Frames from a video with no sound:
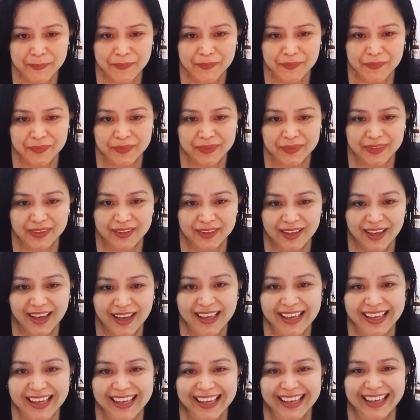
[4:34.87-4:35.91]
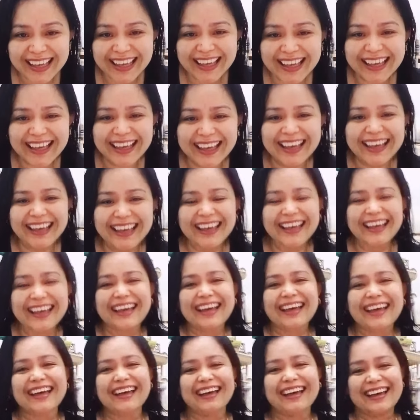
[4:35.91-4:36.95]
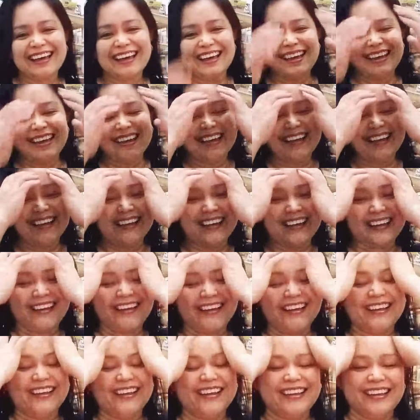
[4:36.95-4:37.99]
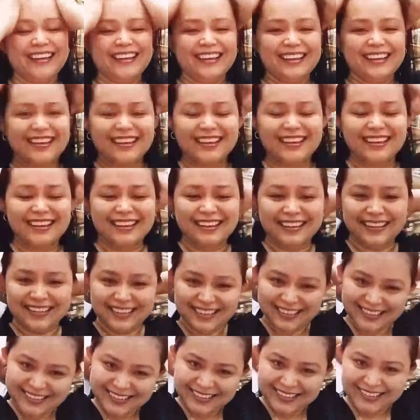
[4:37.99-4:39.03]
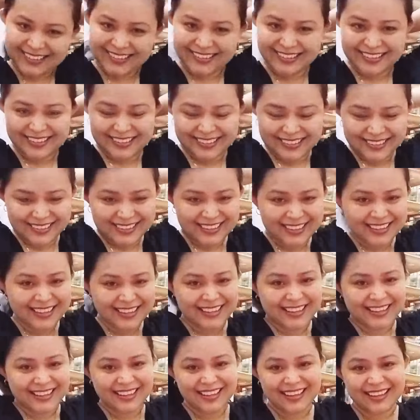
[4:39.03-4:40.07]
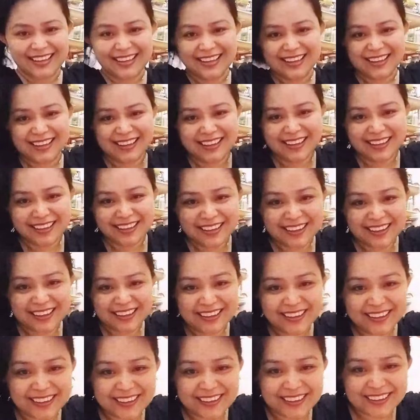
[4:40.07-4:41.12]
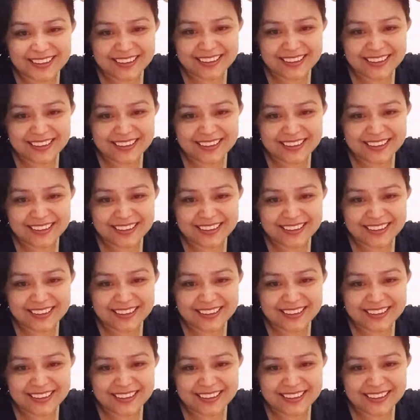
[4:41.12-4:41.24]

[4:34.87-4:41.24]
No one is speaking in this clip.